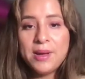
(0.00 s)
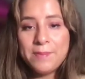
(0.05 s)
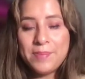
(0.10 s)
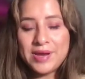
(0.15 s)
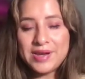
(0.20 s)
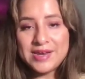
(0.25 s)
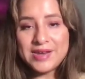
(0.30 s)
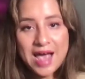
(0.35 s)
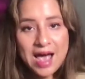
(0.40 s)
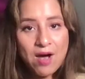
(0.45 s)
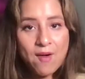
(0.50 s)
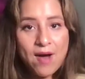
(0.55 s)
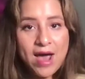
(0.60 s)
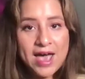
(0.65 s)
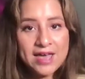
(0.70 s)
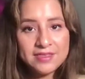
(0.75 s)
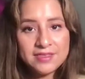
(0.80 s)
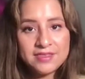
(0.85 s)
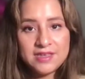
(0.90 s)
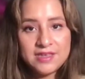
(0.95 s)
But now
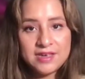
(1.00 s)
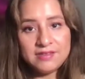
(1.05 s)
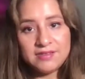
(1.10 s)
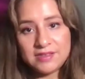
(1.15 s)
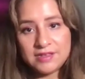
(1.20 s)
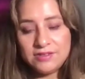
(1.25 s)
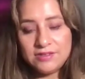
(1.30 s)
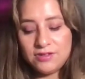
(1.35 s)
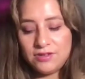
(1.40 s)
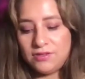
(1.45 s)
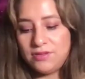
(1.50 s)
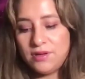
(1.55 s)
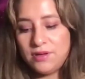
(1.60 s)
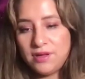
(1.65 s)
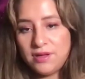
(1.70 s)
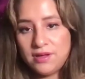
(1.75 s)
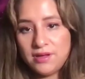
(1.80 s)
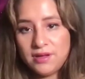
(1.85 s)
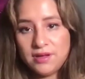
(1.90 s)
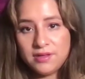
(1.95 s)
add this into
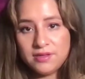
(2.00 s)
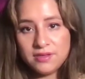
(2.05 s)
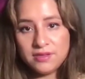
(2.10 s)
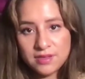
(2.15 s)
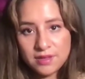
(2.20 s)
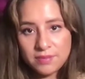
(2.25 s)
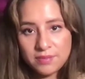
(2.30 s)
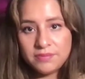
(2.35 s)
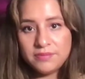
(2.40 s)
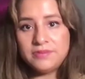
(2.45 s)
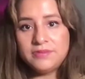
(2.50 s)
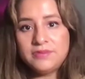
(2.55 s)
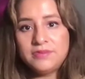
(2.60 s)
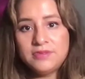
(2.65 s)
the the